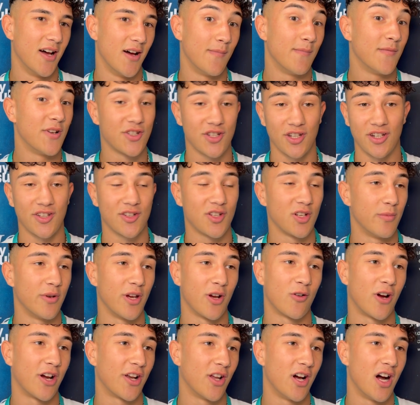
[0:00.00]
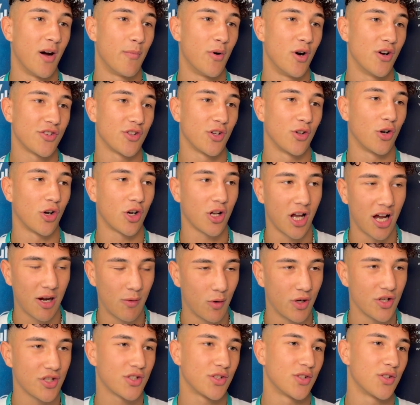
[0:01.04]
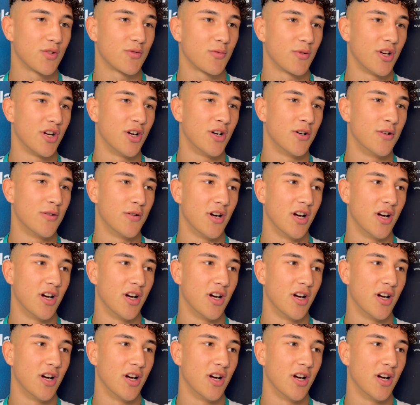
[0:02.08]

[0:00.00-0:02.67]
Listen, it's going to be a great night of boxing. We've got Clay Watson as well.